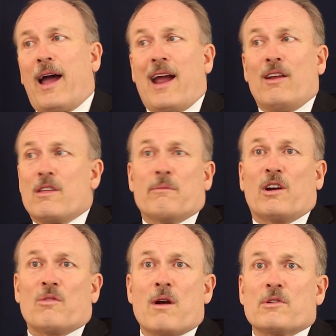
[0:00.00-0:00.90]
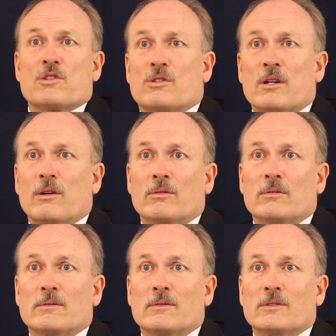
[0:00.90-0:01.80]
I know that the Book of Mormon is true,
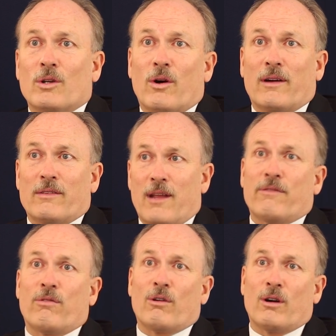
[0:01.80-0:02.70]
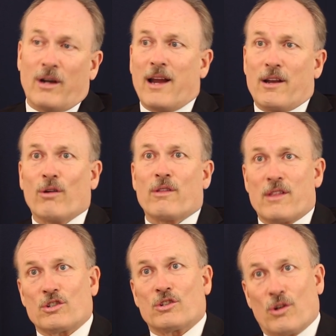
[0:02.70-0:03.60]
so therefore, I know that
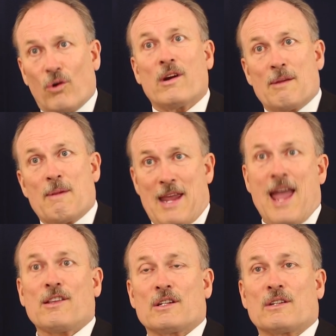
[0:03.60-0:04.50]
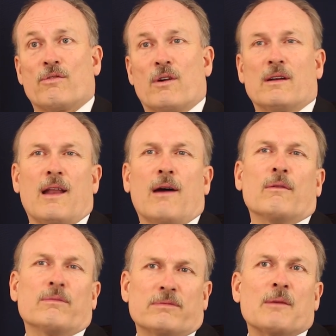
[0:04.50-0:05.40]
there's going to be answers for it.
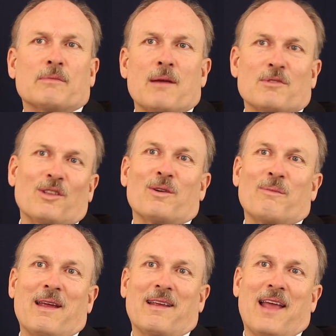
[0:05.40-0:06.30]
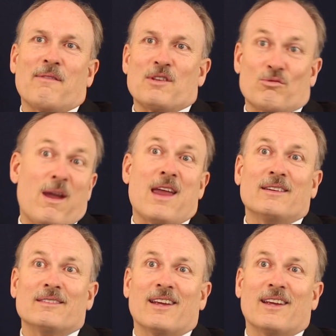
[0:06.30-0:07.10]
Now, sometimes the Lord may have us wait,